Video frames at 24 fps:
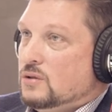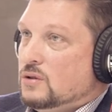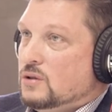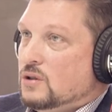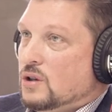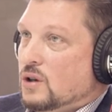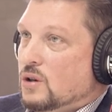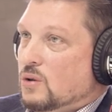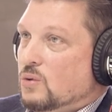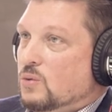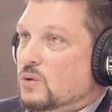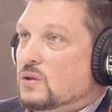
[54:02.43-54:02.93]
Yeah.
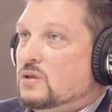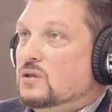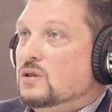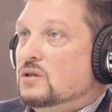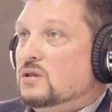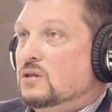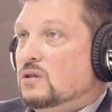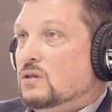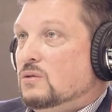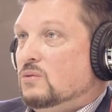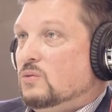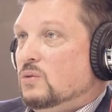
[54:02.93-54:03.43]
So we're
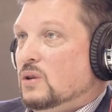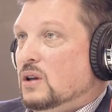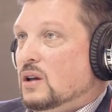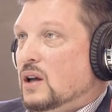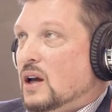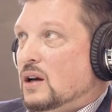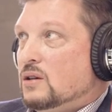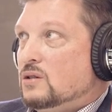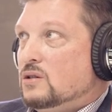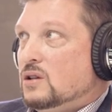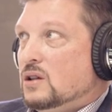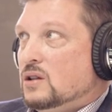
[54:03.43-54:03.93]
we
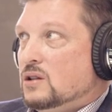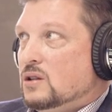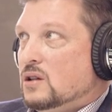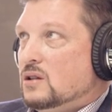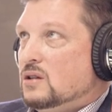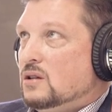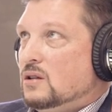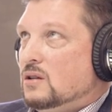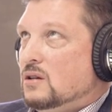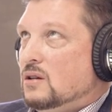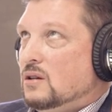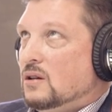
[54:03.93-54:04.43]
actually
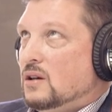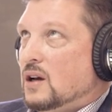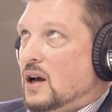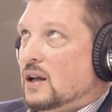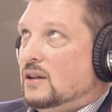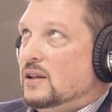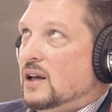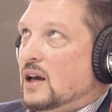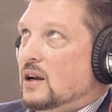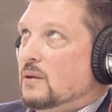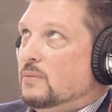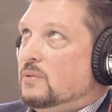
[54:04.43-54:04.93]
just
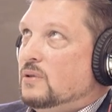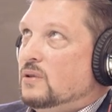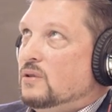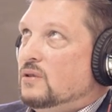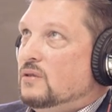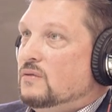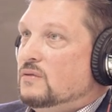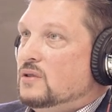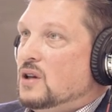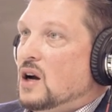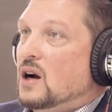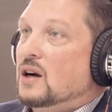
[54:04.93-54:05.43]
got that
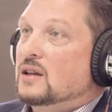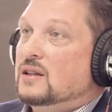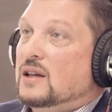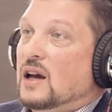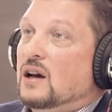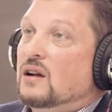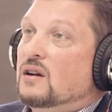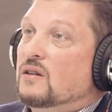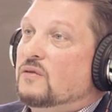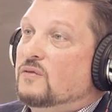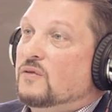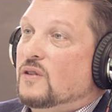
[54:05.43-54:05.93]
approved, docked
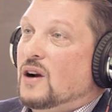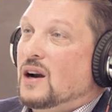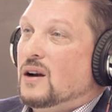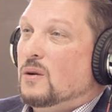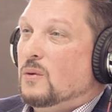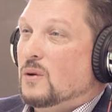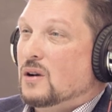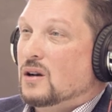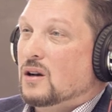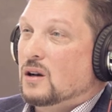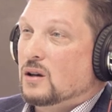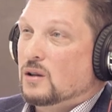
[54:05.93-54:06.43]
out on Friday.
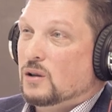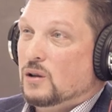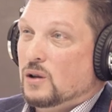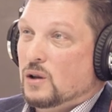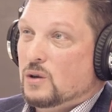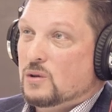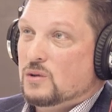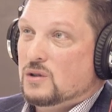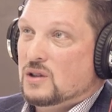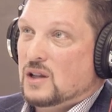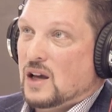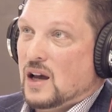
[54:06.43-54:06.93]
We're going to
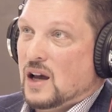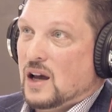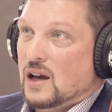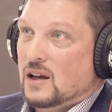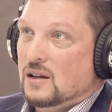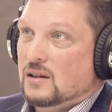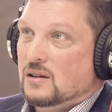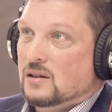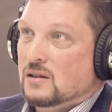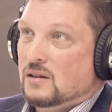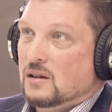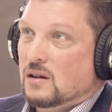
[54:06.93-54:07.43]
close
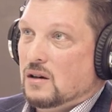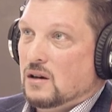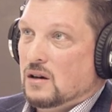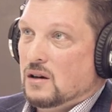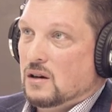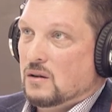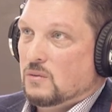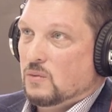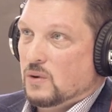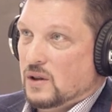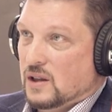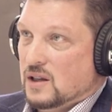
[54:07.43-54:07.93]
that
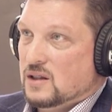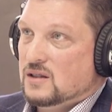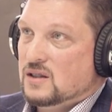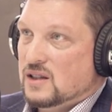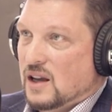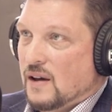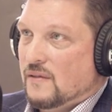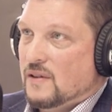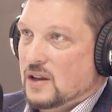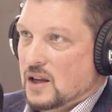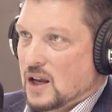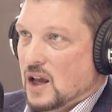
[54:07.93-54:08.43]
within
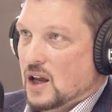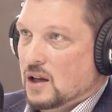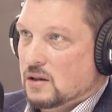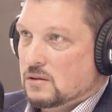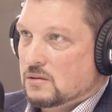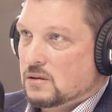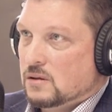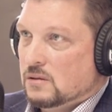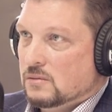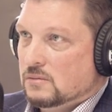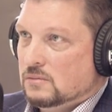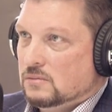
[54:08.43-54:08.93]
7
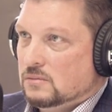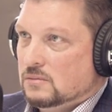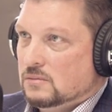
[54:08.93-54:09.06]
days.